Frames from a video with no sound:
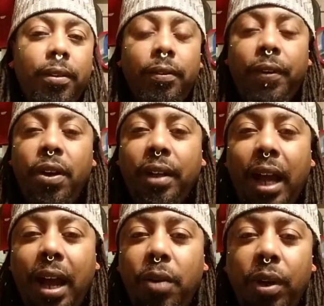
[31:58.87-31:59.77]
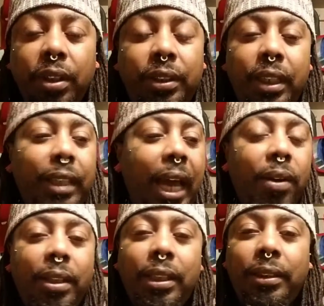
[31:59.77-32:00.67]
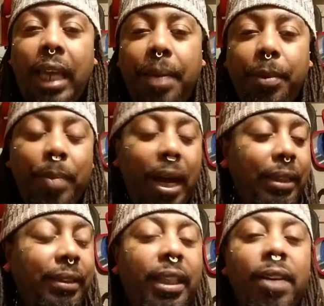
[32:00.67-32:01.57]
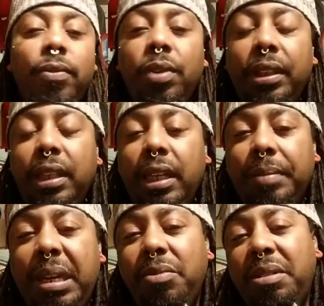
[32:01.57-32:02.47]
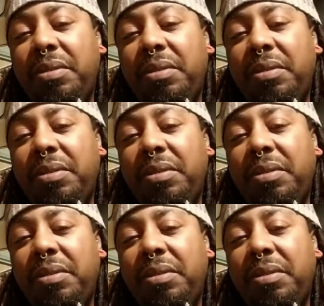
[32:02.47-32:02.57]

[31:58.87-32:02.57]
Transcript: Farrakhan want to sit down at the table by himself with them. He want to